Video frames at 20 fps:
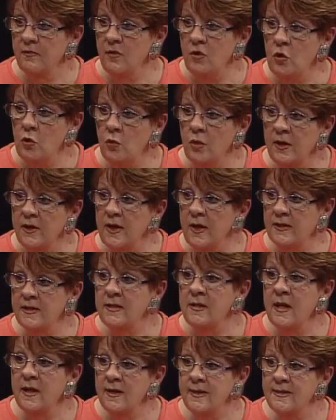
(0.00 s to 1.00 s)
You can get a
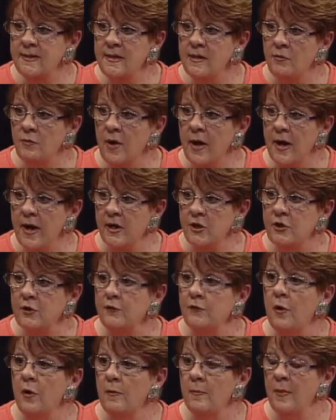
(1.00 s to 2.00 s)
nasty rash
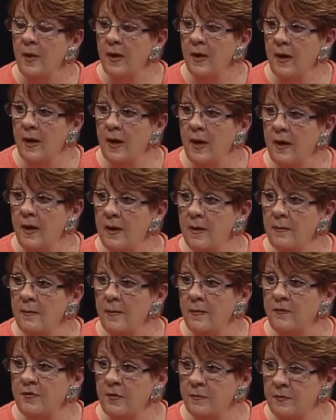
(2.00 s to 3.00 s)
from.
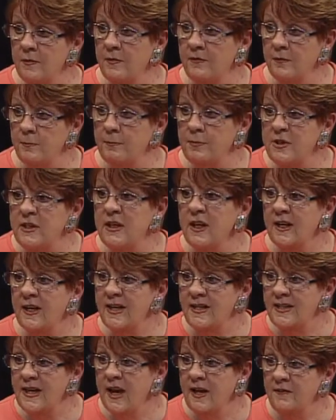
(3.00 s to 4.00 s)
Um, from
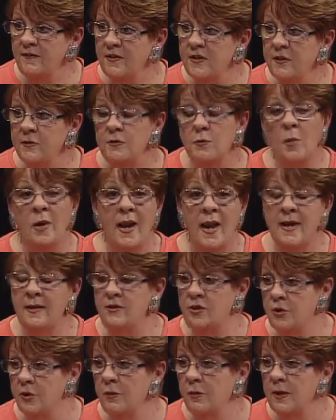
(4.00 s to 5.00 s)
particularly daffodils, well,
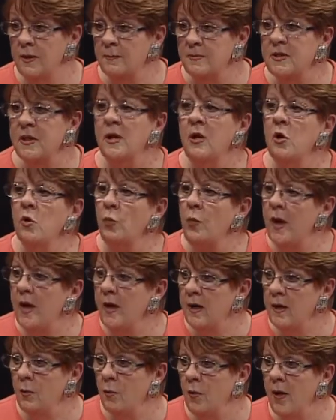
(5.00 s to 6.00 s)
and tulips. Okay.
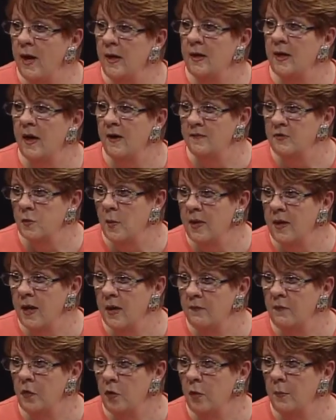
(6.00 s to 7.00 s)
Wear, wear gloves
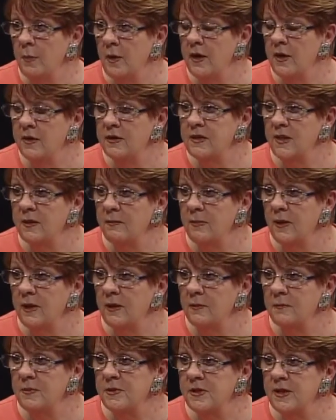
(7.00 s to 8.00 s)
whenever you're planting
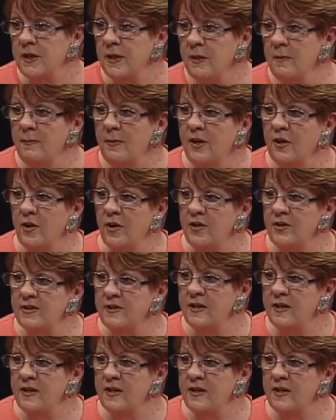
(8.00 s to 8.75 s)
bulbs okay. because